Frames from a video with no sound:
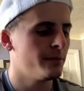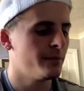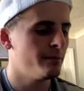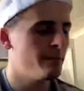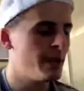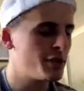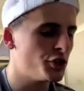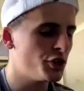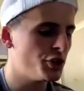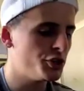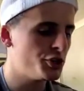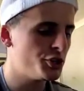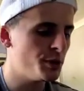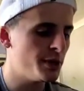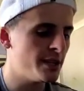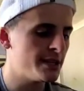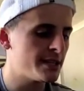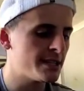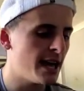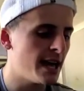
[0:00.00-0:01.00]
make sure you tune
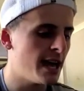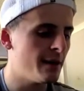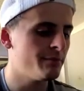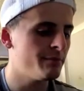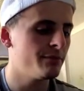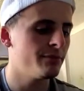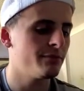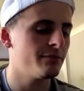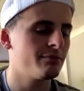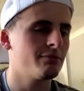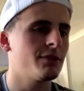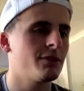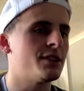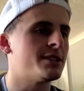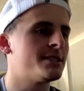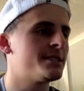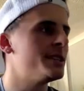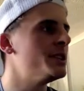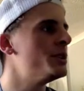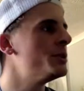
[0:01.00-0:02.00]
into that and
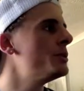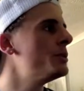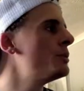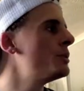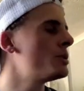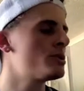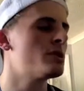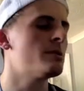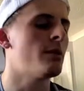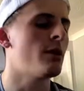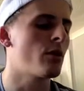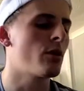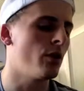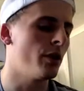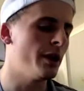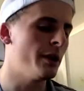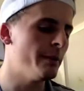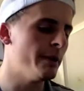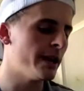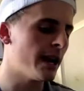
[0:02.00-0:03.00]
see you tomorrow
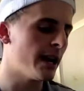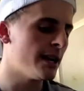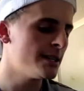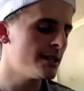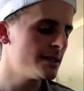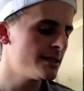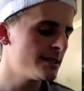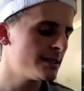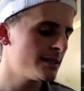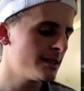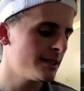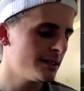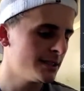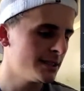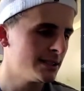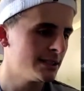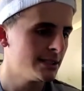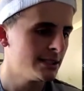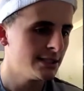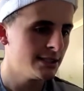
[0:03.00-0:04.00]
in a bit, guys.
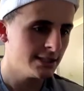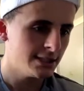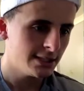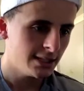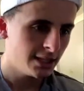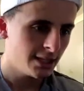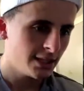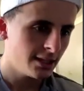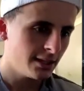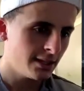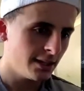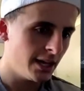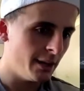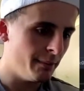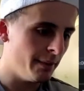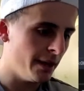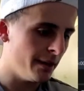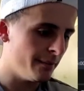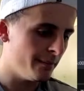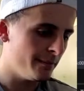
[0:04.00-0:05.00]
In a
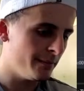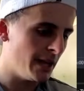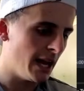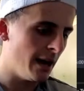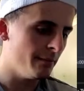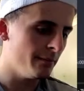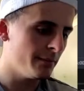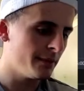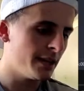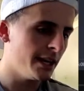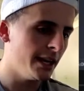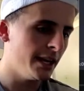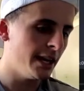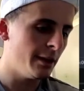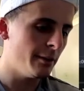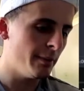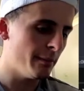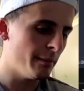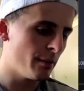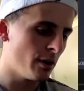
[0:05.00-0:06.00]
bit. Yeah, Kian in
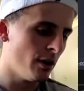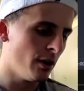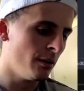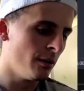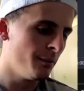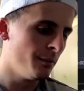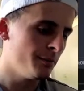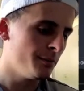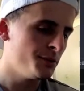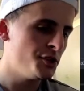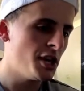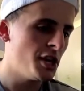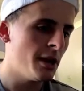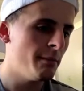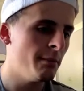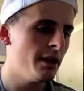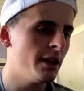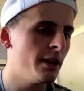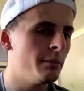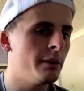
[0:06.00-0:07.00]
a bit, bro.
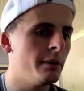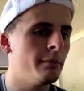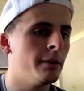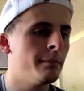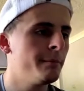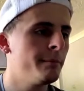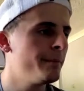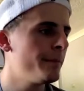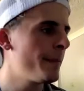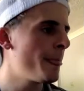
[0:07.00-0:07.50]
Jamie in a bit, man.